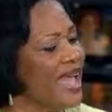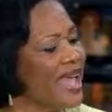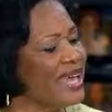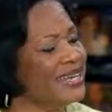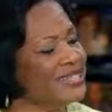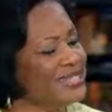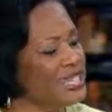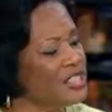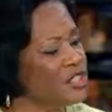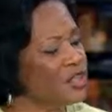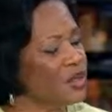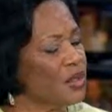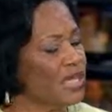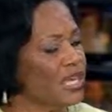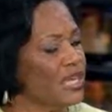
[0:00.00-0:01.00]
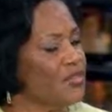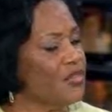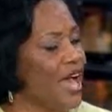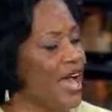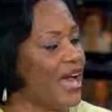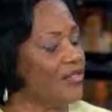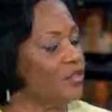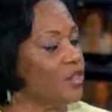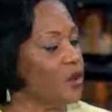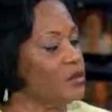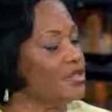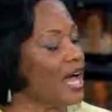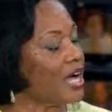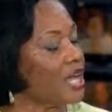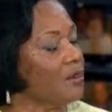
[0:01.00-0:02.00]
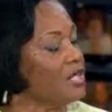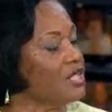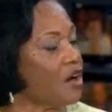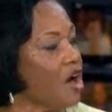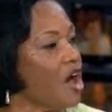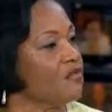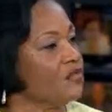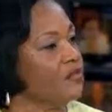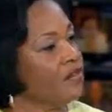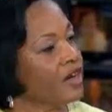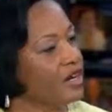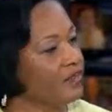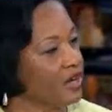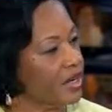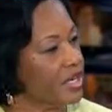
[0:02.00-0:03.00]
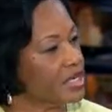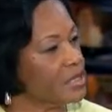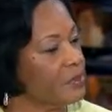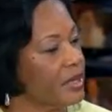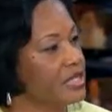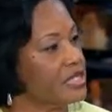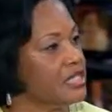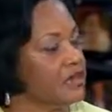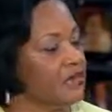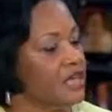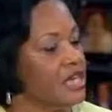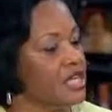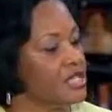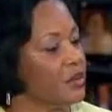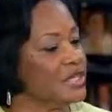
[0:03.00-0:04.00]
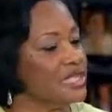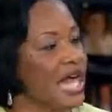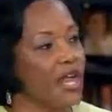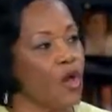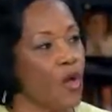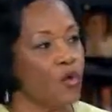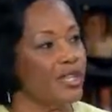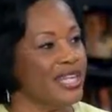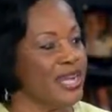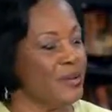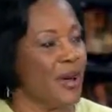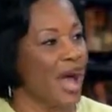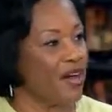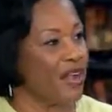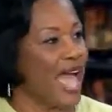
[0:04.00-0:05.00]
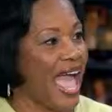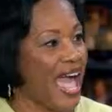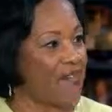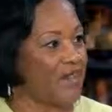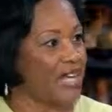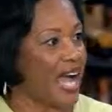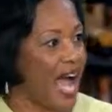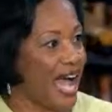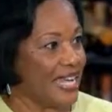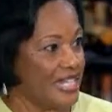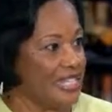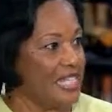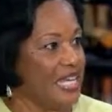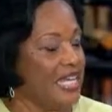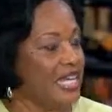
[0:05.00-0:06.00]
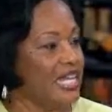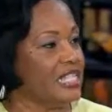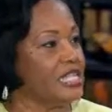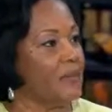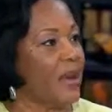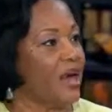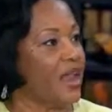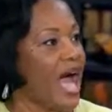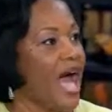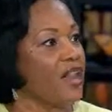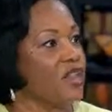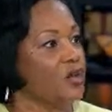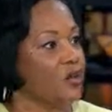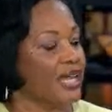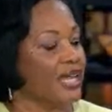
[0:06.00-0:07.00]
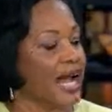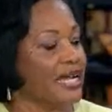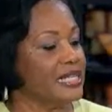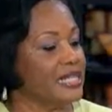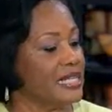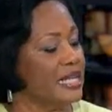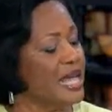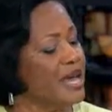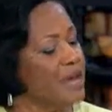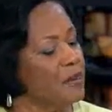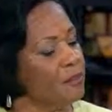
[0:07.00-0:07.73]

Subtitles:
And additionally, that those documents are often very, very expensive. So it's not only about having ID, it's about how do you get ID.